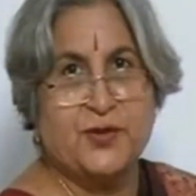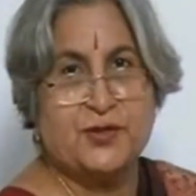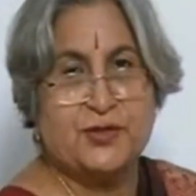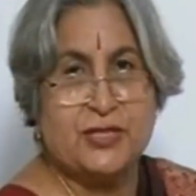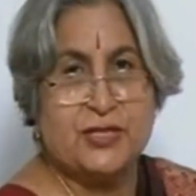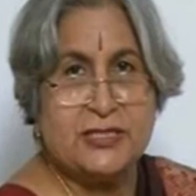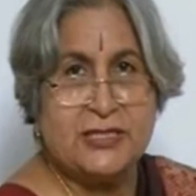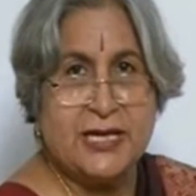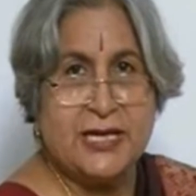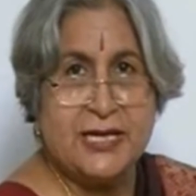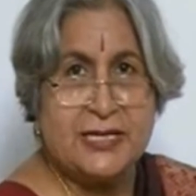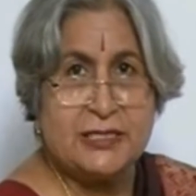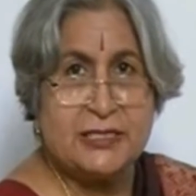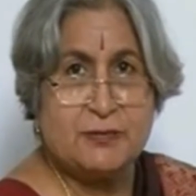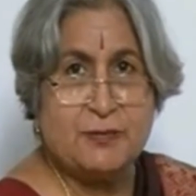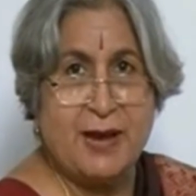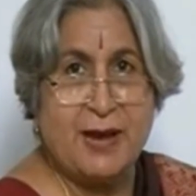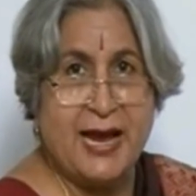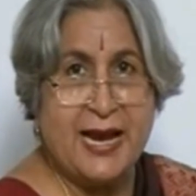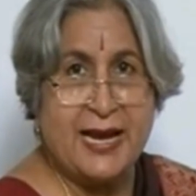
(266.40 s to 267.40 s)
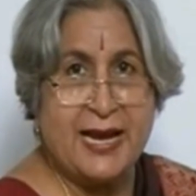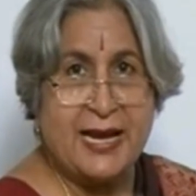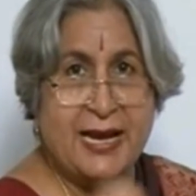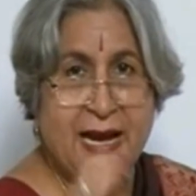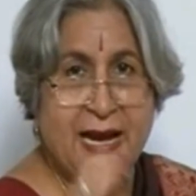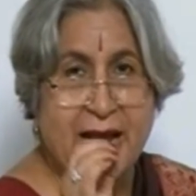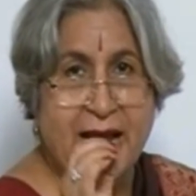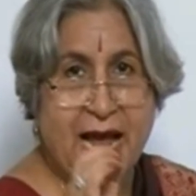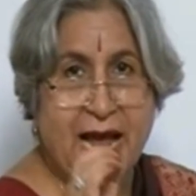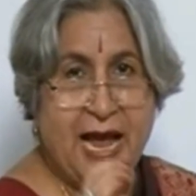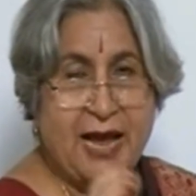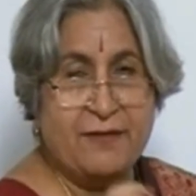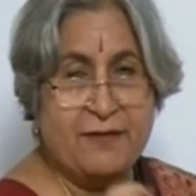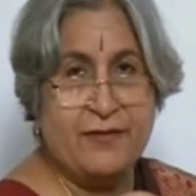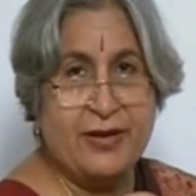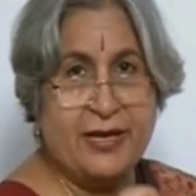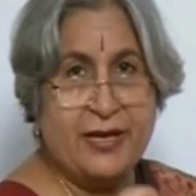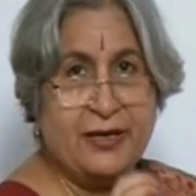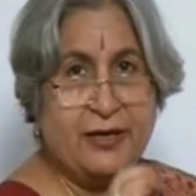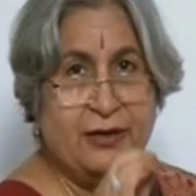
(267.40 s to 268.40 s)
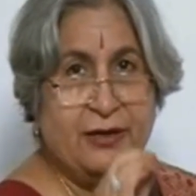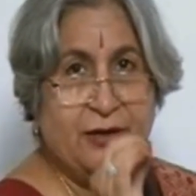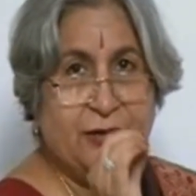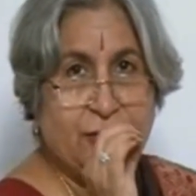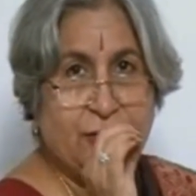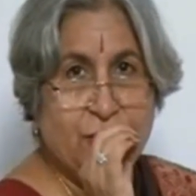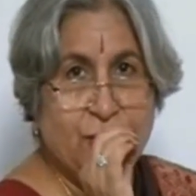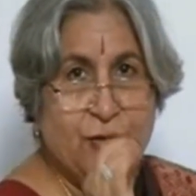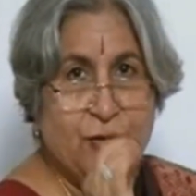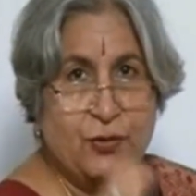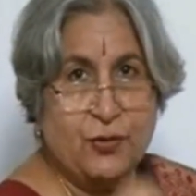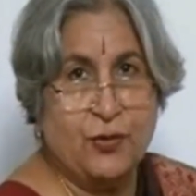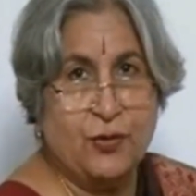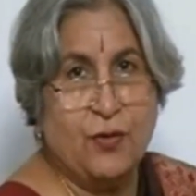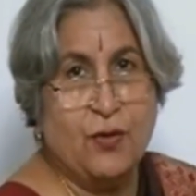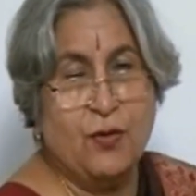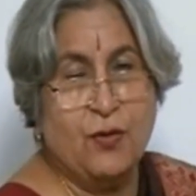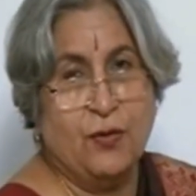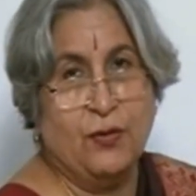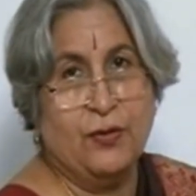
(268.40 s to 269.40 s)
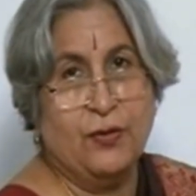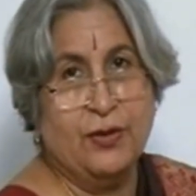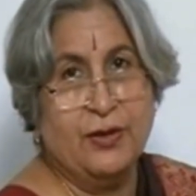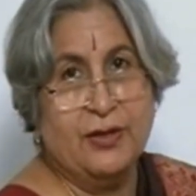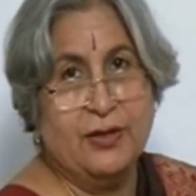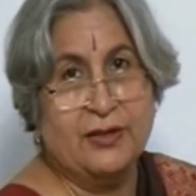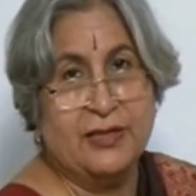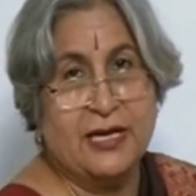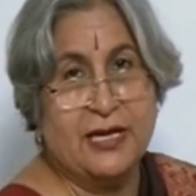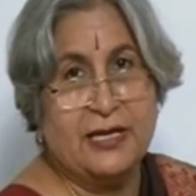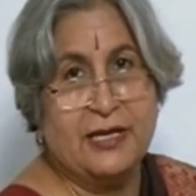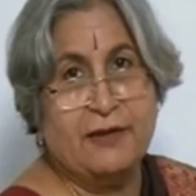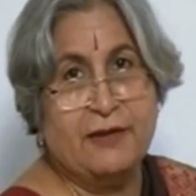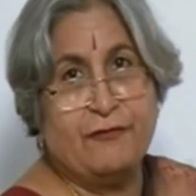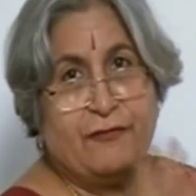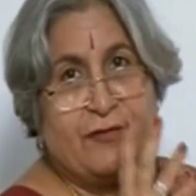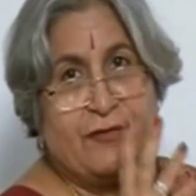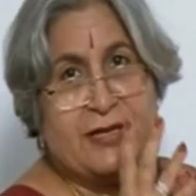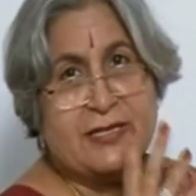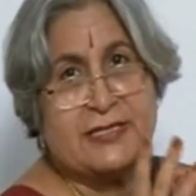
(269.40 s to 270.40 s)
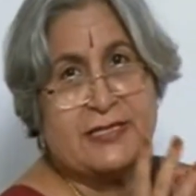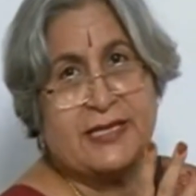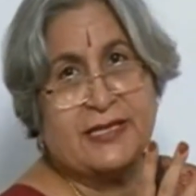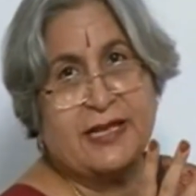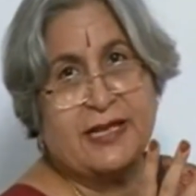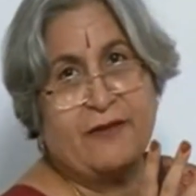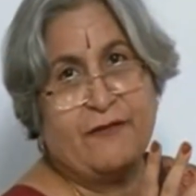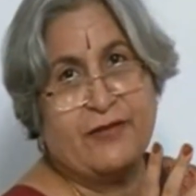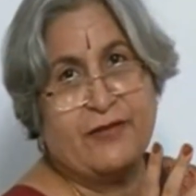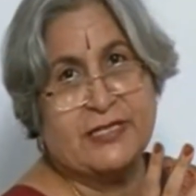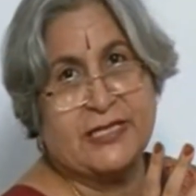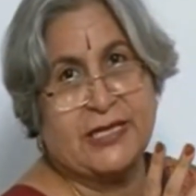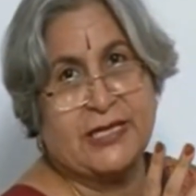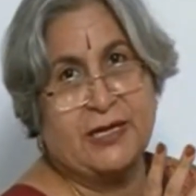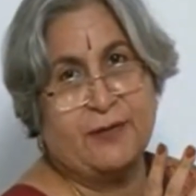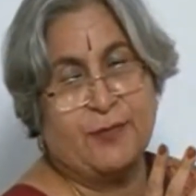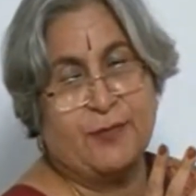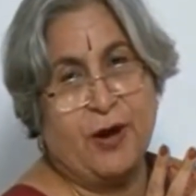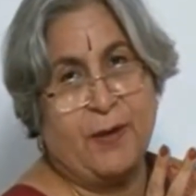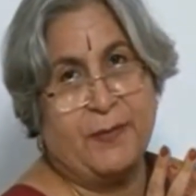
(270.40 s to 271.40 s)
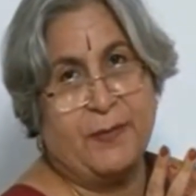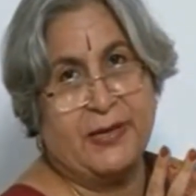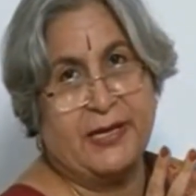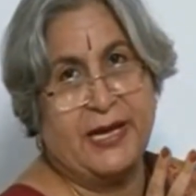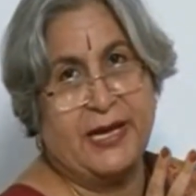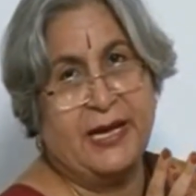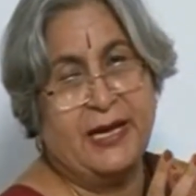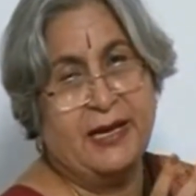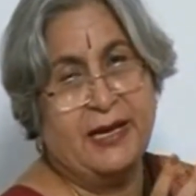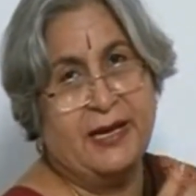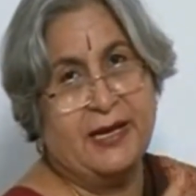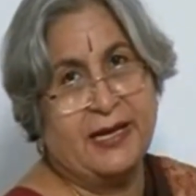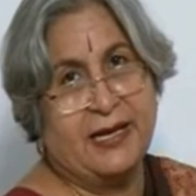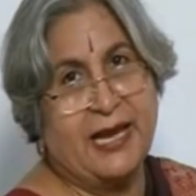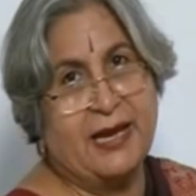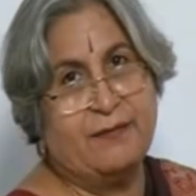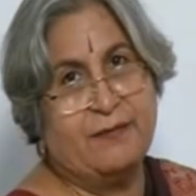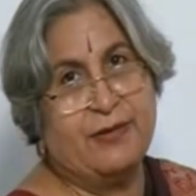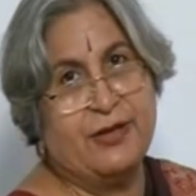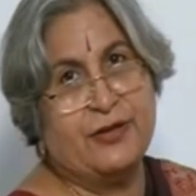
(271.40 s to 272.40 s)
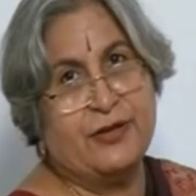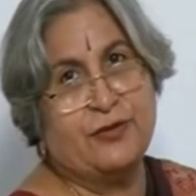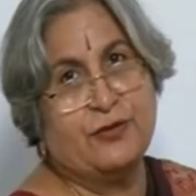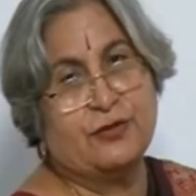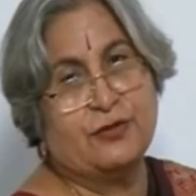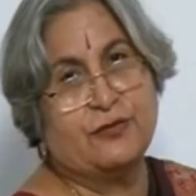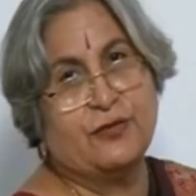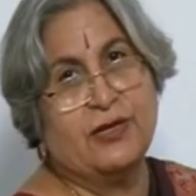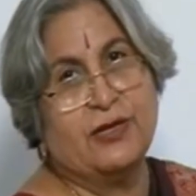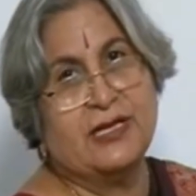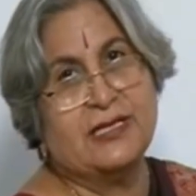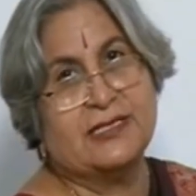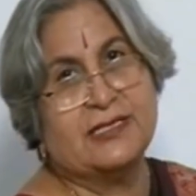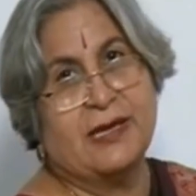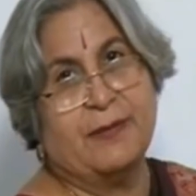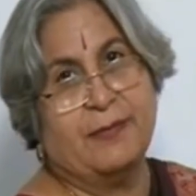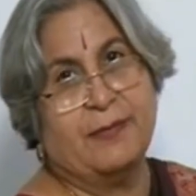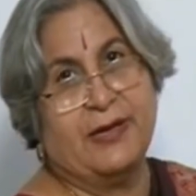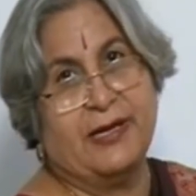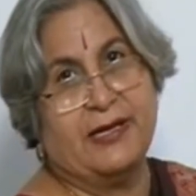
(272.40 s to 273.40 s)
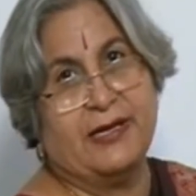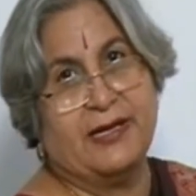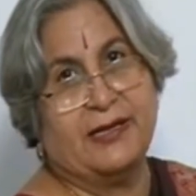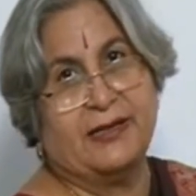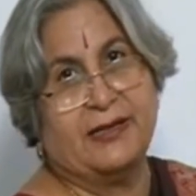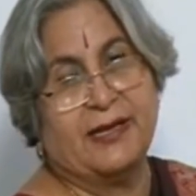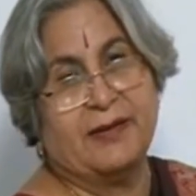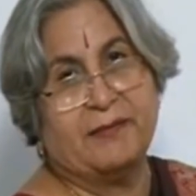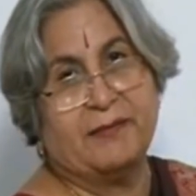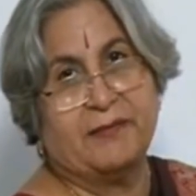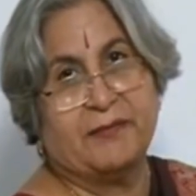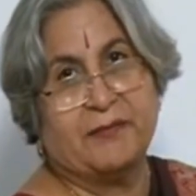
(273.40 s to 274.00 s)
So just by having to know the difference in their physical property can be useful in separating them.